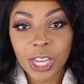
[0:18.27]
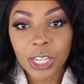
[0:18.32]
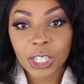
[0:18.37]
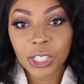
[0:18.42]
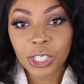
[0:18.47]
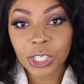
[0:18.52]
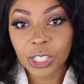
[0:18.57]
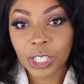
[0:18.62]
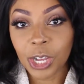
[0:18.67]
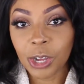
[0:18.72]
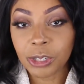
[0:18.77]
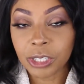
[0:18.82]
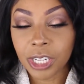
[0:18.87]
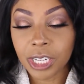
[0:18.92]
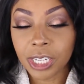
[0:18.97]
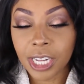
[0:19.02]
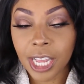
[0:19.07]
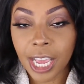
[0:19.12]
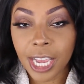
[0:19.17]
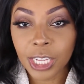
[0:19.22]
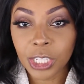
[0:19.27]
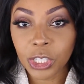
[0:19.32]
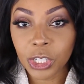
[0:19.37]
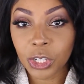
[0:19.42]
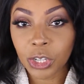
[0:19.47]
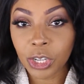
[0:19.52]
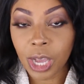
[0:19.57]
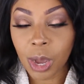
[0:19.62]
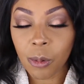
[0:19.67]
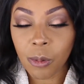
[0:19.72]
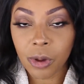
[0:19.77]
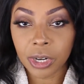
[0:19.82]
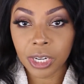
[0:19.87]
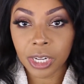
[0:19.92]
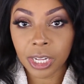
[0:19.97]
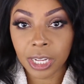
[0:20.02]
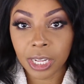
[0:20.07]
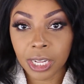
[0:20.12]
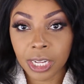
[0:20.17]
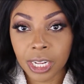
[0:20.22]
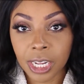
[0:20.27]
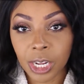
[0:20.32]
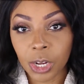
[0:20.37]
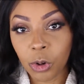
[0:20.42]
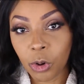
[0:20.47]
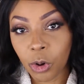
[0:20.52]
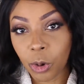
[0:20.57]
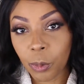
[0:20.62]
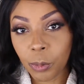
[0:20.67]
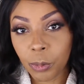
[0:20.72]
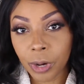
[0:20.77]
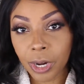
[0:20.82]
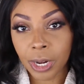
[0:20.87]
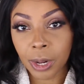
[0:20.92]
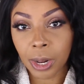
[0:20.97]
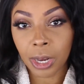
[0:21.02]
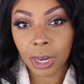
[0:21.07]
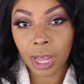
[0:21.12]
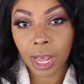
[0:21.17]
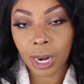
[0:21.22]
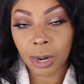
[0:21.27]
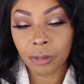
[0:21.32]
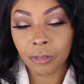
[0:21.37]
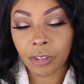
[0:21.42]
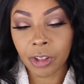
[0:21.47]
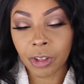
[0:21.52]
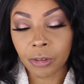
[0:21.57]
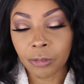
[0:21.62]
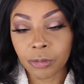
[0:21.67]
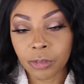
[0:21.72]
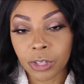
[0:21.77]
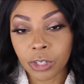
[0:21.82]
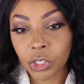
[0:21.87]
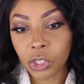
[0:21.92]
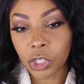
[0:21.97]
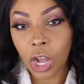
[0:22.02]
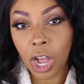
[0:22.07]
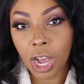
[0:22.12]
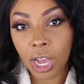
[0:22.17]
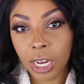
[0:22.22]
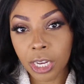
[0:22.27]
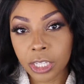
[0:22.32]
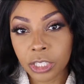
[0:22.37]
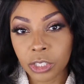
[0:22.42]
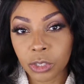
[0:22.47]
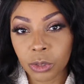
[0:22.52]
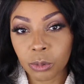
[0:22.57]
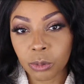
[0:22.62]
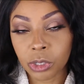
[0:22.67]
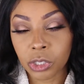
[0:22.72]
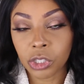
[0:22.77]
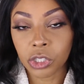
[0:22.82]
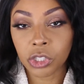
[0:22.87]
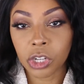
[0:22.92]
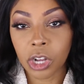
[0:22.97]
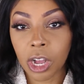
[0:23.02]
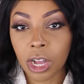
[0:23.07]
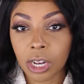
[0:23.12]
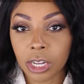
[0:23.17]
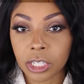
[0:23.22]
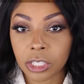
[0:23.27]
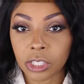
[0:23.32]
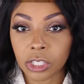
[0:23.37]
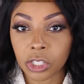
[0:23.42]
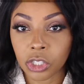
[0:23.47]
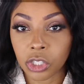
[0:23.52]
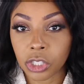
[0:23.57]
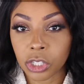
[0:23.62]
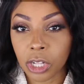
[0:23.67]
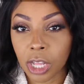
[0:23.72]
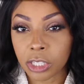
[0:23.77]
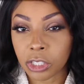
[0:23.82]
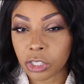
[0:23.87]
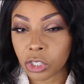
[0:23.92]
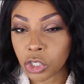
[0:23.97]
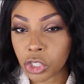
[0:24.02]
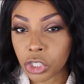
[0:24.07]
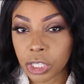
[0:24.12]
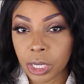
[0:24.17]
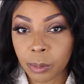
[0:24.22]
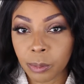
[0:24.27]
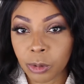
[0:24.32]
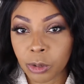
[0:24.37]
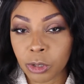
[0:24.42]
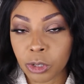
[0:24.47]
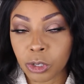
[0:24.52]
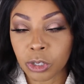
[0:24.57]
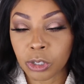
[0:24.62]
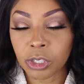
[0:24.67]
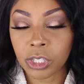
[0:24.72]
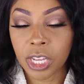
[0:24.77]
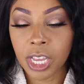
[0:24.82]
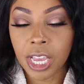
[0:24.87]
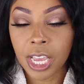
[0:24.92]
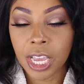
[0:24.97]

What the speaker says: So today's look, I want to incorporate a lot of the chocolates, the rich chocolates, lots of shimmers.